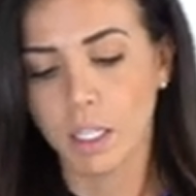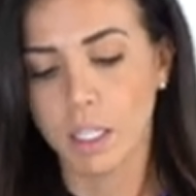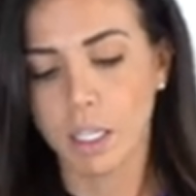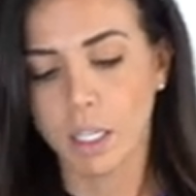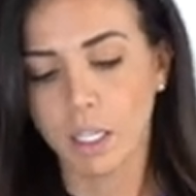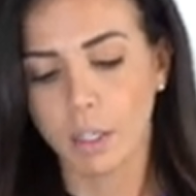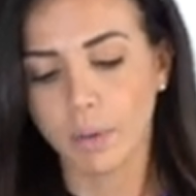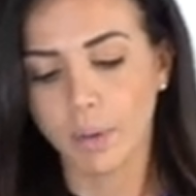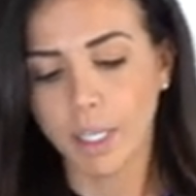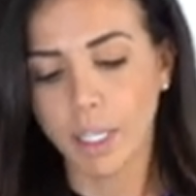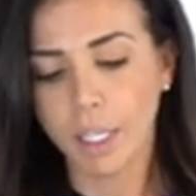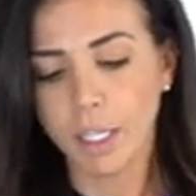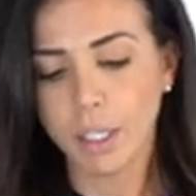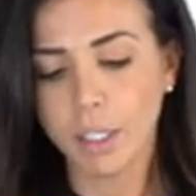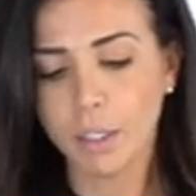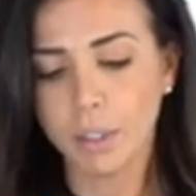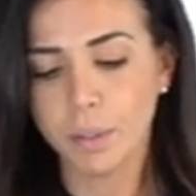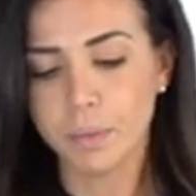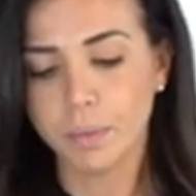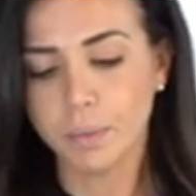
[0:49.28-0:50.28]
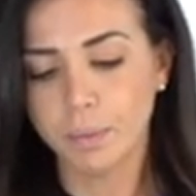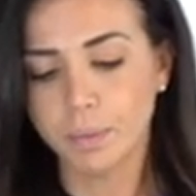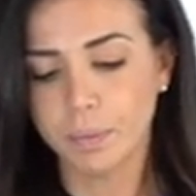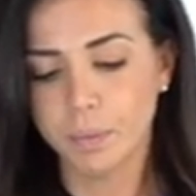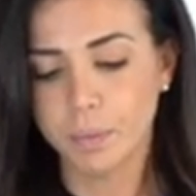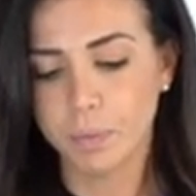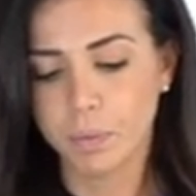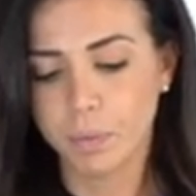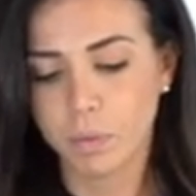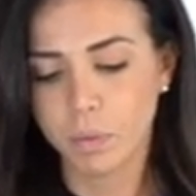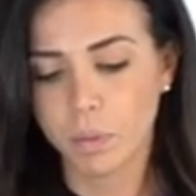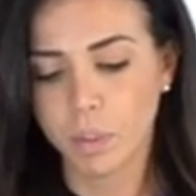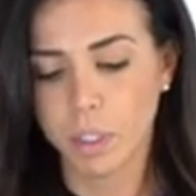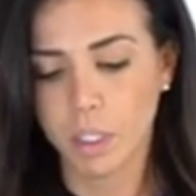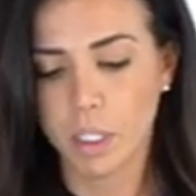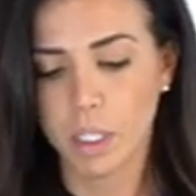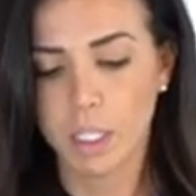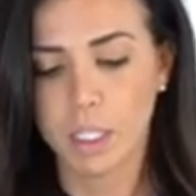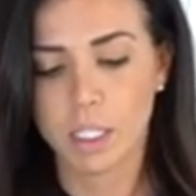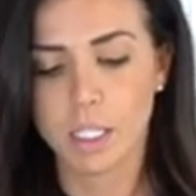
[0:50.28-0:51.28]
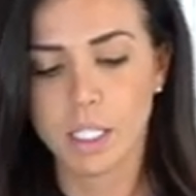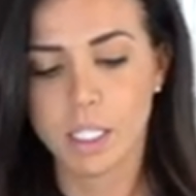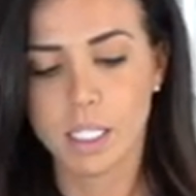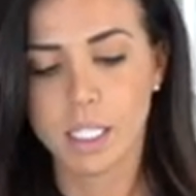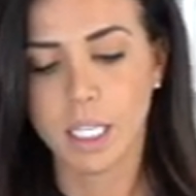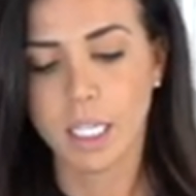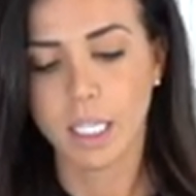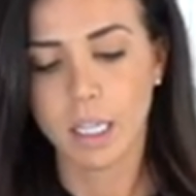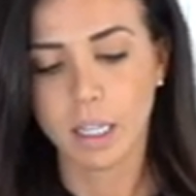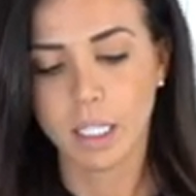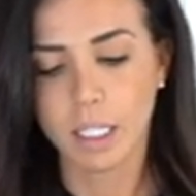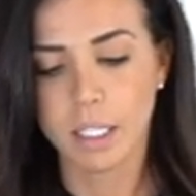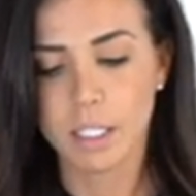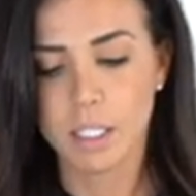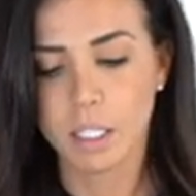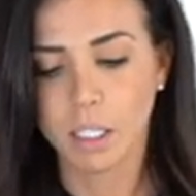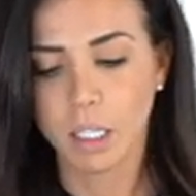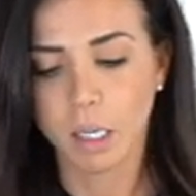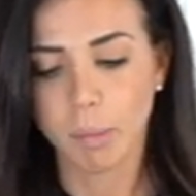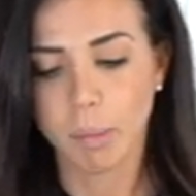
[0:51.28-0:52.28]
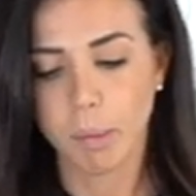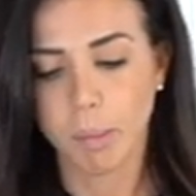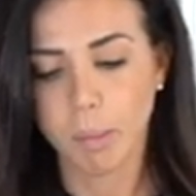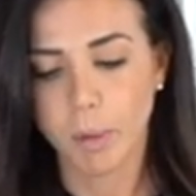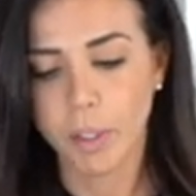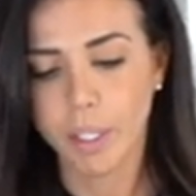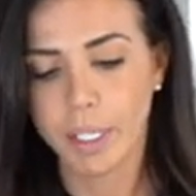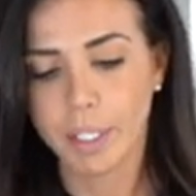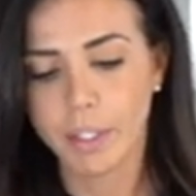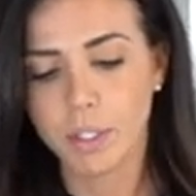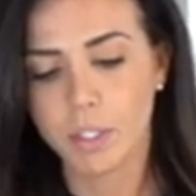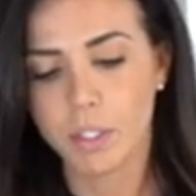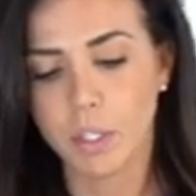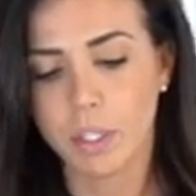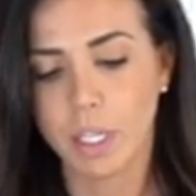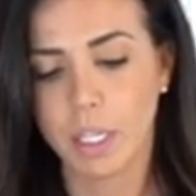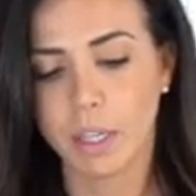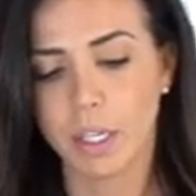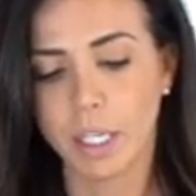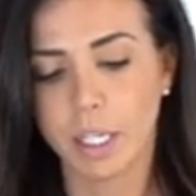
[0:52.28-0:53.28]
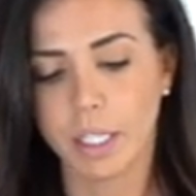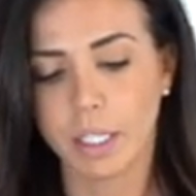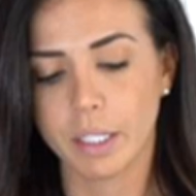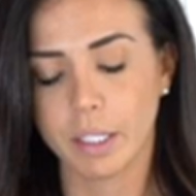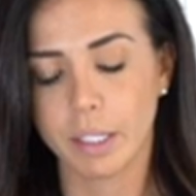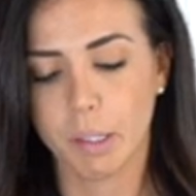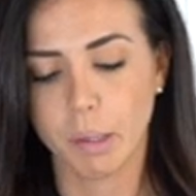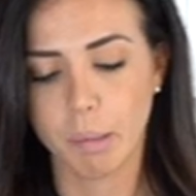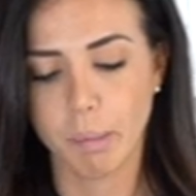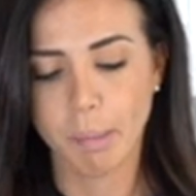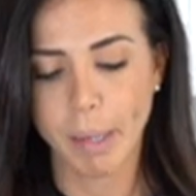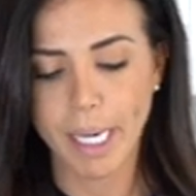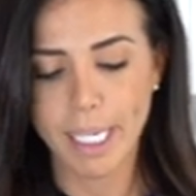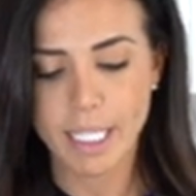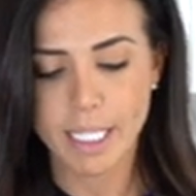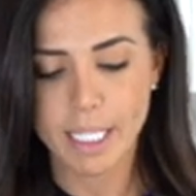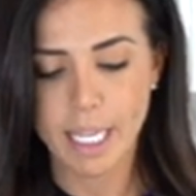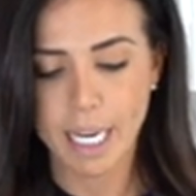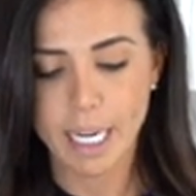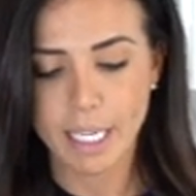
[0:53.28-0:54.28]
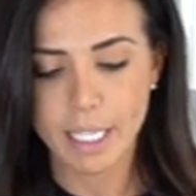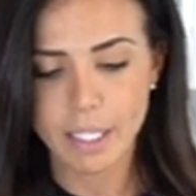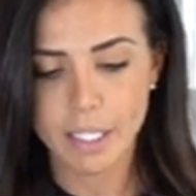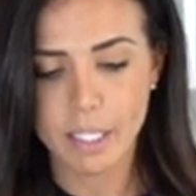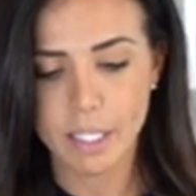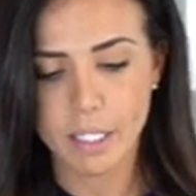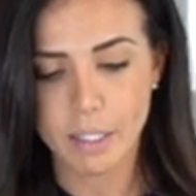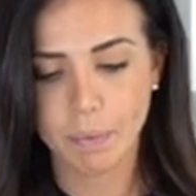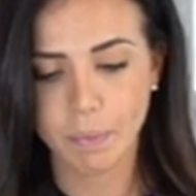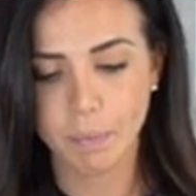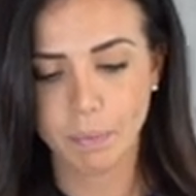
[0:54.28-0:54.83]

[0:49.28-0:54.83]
There we go. Let's cut these a couple more so that they're bite-sized.